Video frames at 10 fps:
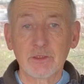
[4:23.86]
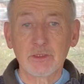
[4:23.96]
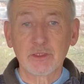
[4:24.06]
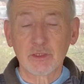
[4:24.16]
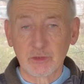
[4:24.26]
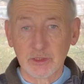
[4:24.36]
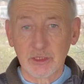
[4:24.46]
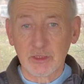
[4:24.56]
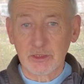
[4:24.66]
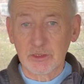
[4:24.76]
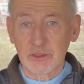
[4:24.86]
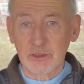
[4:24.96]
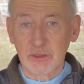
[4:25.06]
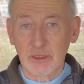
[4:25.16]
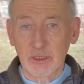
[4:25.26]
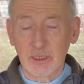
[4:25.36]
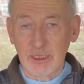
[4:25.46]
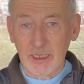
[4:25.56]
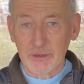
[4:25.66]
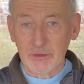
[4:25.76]
Sunday night I
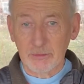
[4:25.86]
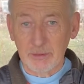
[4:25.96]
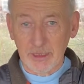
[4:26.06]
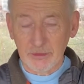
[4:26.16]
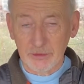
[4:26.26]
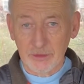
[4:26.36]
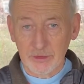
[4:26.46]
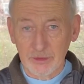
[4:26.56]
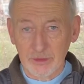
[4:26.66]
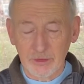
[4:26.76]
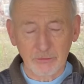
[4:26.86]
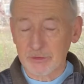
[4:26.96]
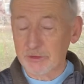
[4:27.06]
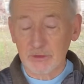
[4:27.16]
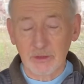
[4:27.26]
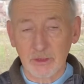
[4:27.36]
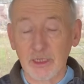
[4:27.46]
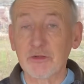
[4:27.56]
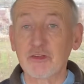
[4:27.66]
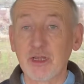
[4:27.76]
had a bath. No, I didn't.
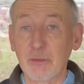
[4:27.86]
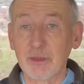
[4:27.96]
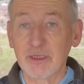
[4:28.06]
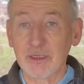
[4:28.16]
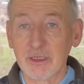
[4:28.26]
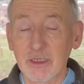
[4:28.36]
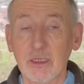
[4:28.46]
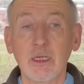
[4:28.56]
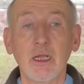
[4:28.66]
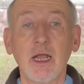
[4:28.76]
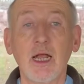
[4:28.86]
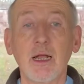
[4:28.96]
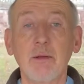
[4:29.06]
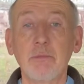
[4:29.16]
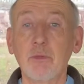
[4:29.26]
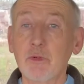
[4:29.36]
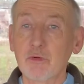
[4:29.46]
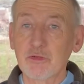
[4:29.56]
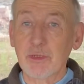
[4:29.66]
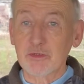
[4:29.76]
I had a shower, but we
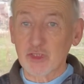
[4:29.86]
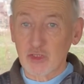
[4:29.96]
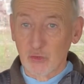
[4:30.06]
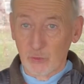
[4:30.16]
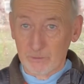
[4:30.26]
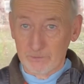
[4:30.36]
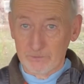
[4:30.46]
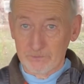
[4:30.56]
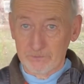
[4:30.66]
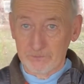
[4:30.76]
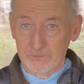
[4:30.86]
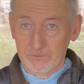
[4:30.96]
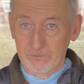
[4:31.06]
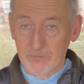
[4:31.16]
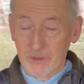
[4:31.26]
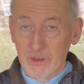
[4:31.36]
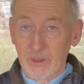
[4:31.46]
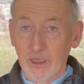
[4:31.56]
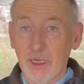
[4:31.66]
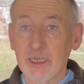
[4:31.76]
also had a
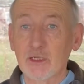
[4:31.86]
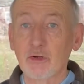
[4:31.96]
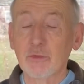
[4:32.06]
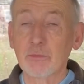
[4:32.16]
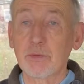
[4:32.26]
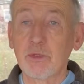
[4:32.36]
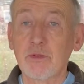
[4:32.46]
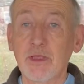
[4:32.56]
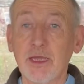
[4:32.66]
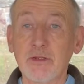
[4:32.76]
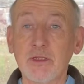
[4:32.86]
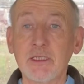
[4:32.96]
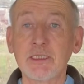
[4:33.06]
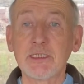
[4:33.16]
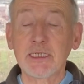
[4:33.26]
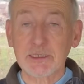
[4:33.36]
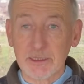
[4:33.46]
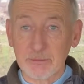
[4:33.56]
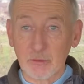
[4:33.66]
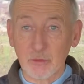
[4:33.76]
storm. I got up then
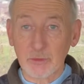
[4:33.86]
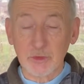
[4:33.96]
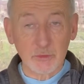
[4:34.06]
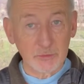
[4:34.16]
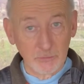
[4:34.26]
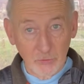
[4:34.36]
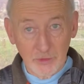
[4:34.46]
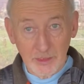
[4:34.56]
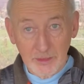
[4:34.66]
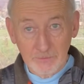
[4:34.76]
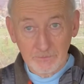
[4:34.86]
yesterday morning, which was Monday,